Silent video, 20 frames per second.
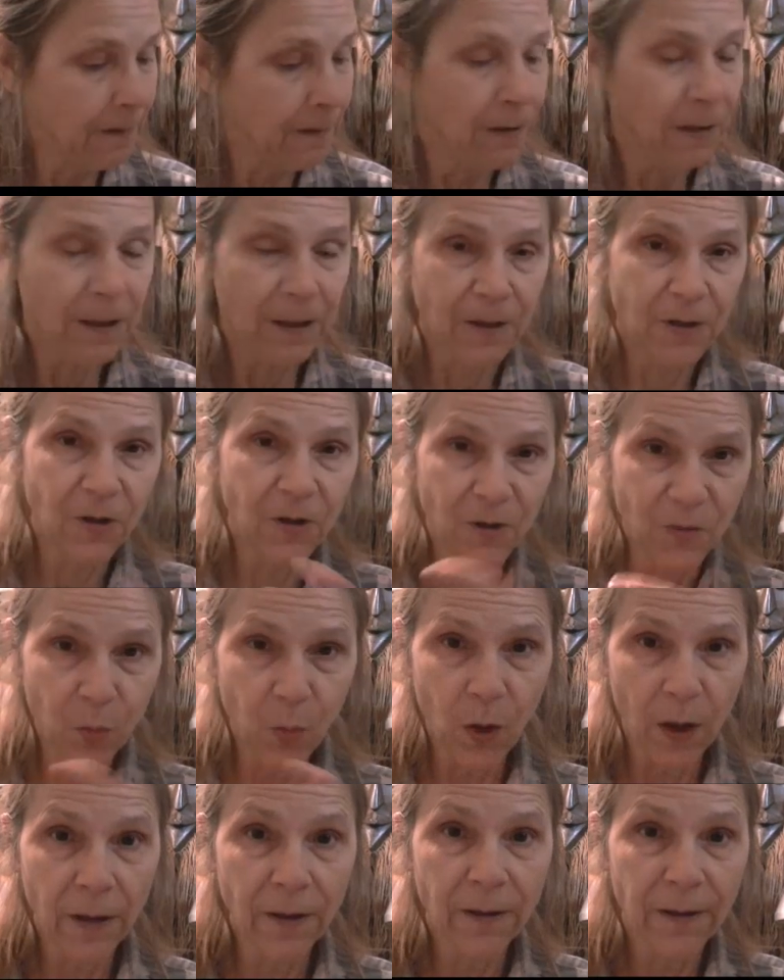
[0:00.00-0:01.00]
because there's
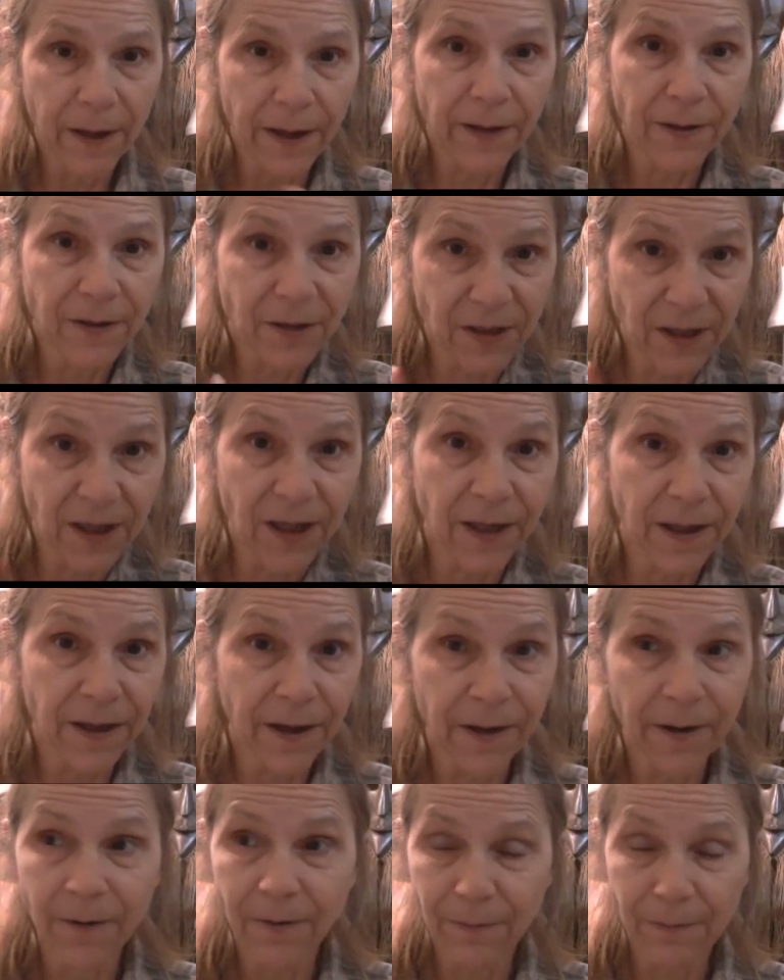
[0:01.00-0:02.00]
one there sitting
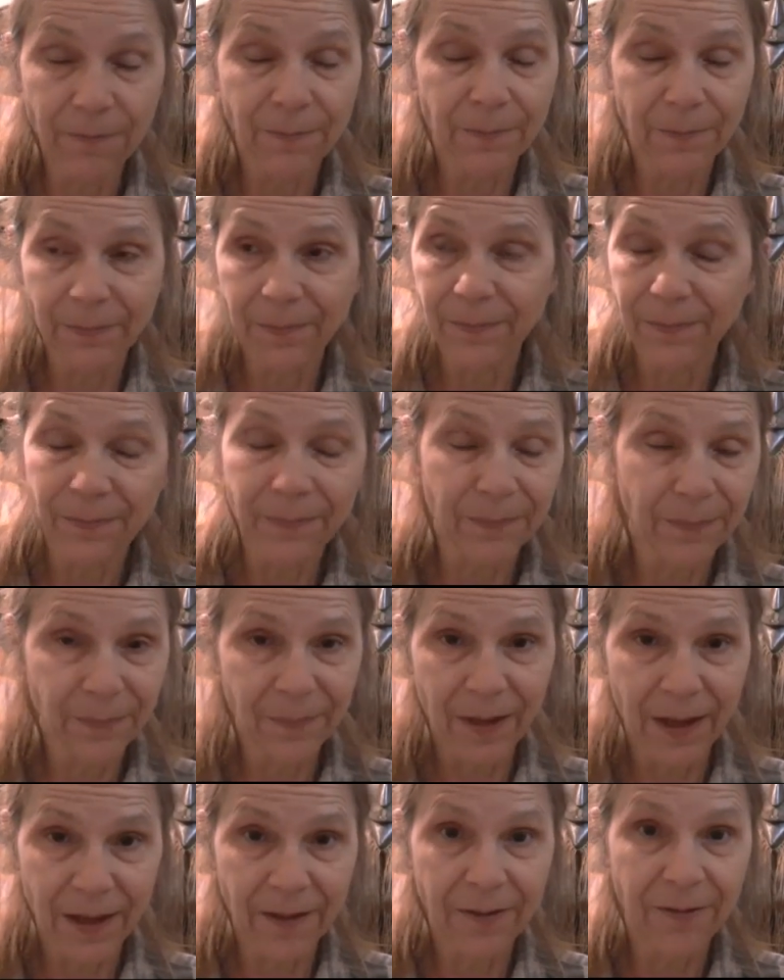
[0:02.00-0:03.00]
there
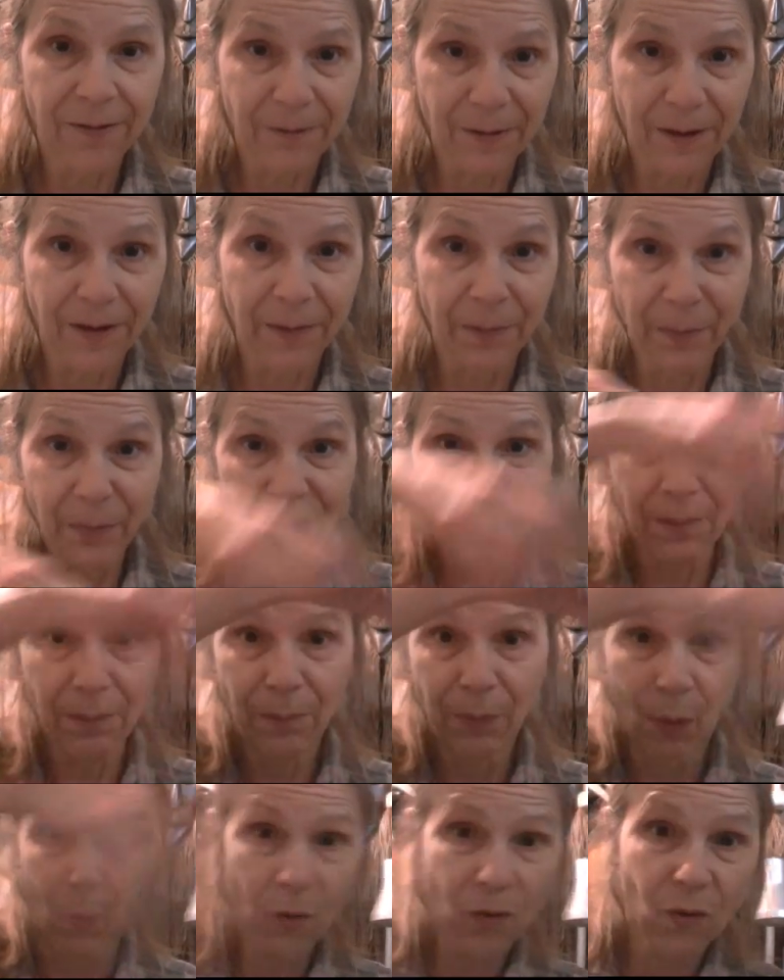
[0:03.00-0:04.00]
that the big
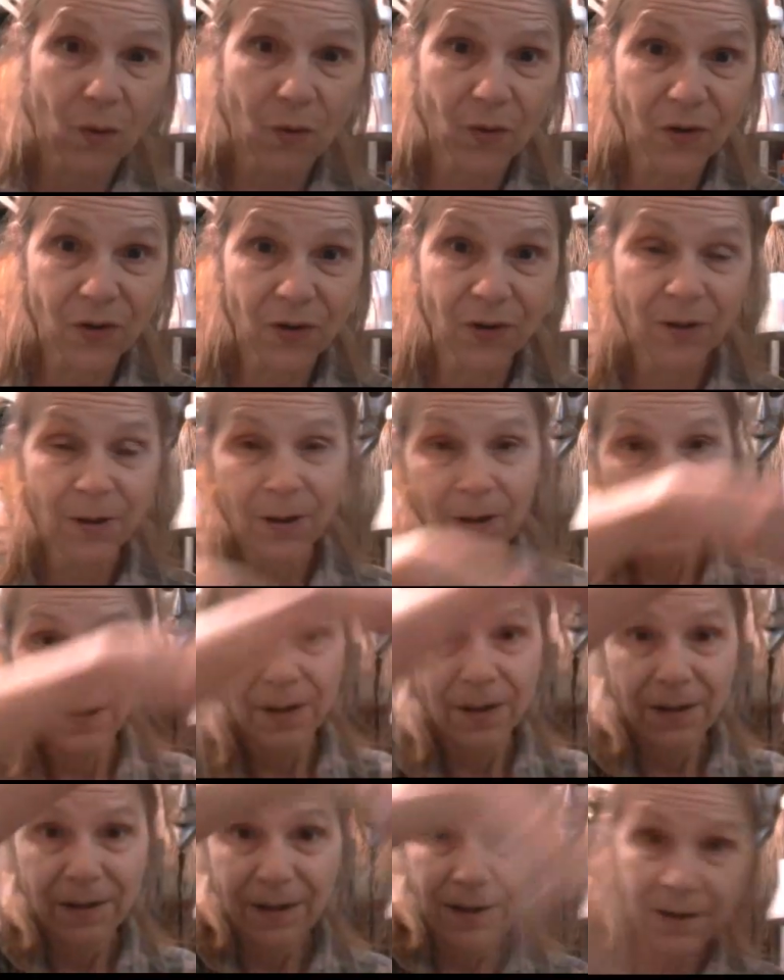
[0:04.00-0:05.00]
bulldozer
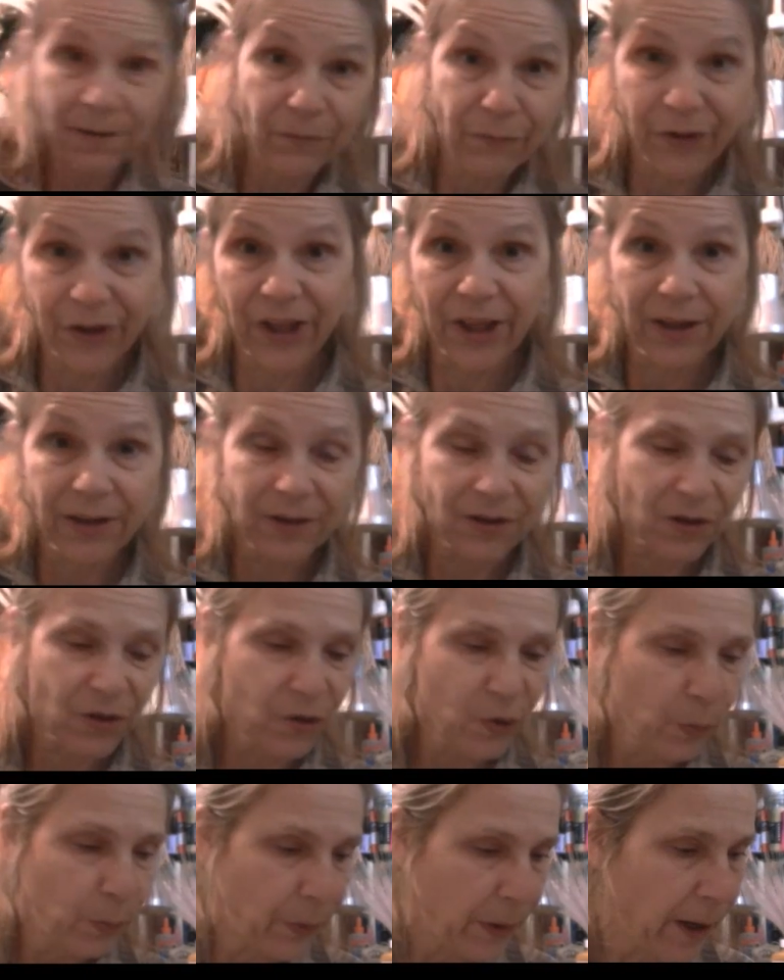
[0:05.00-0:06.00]
didn't
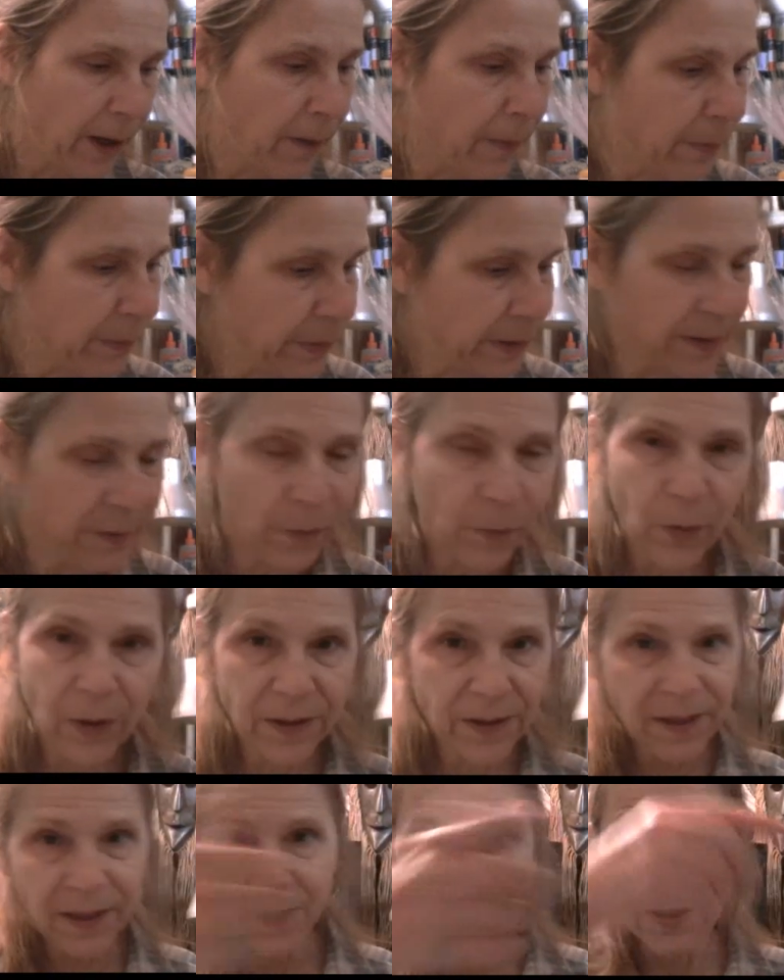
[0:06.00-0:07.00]
scoop up, but
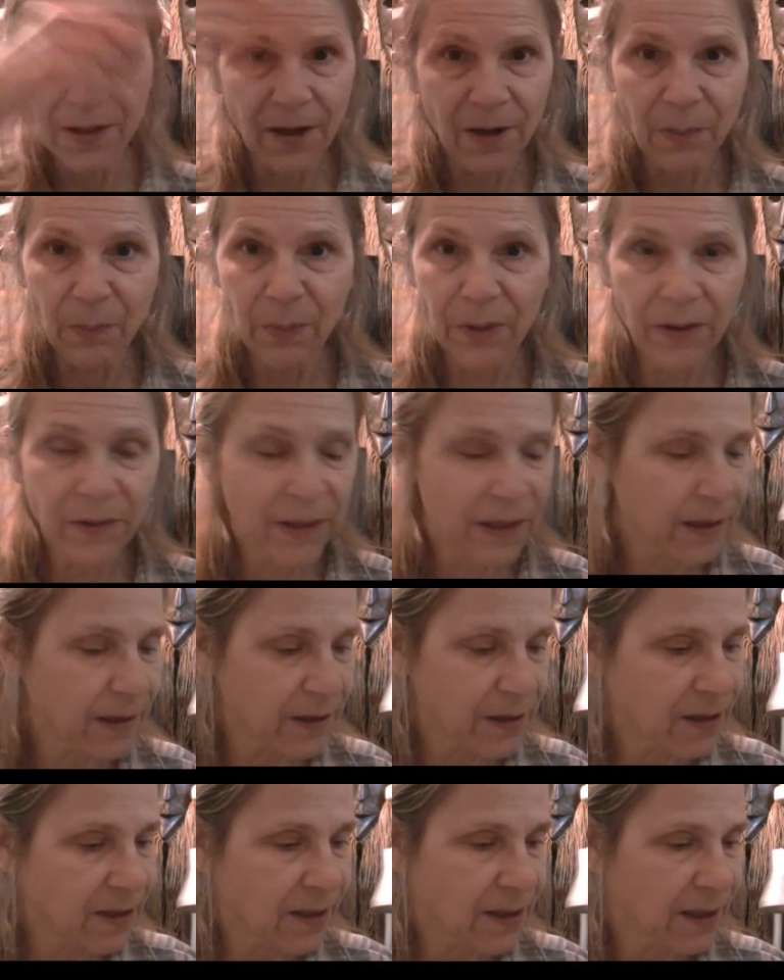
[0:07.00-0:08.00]
once they start building,
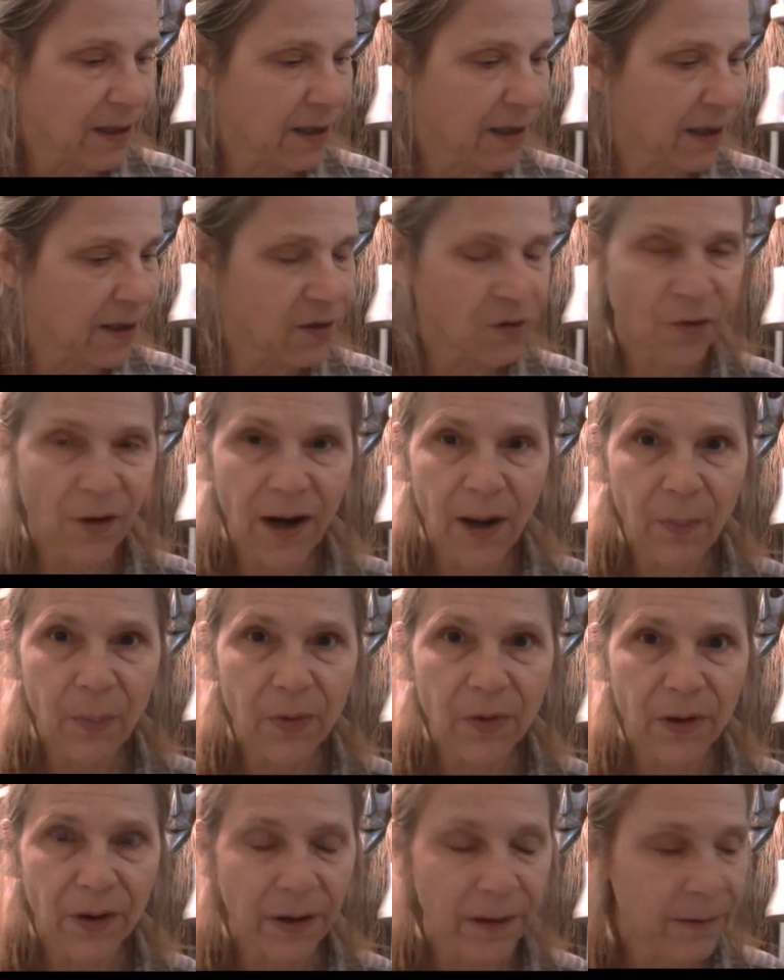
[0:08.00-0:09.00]
it's just going to get
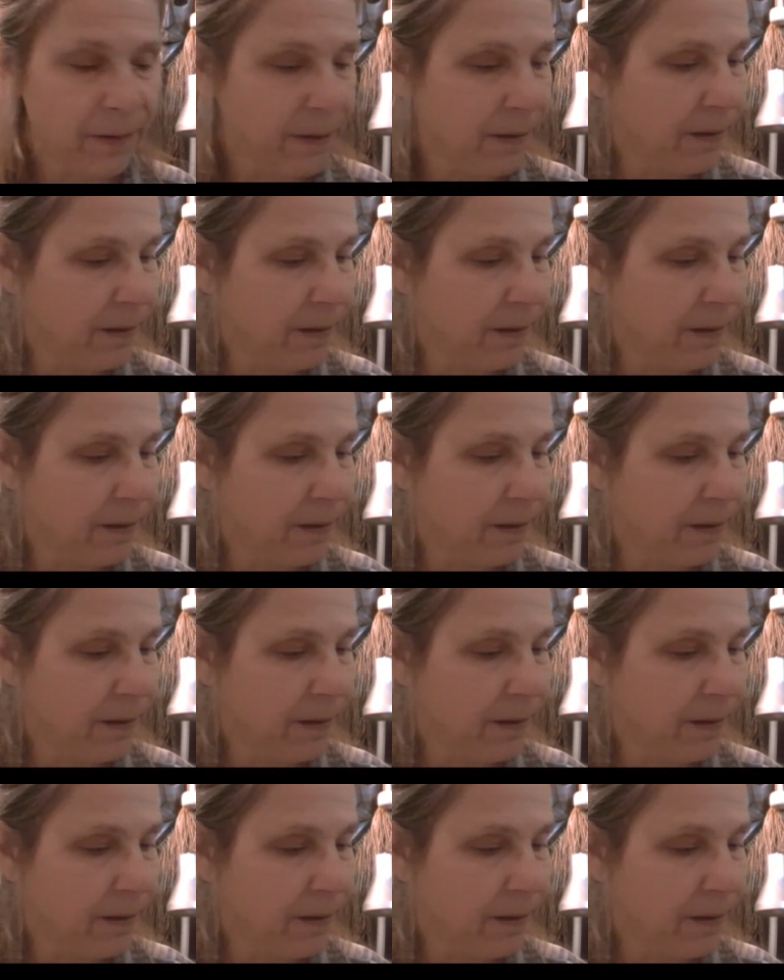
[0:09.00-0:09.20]
trampled on.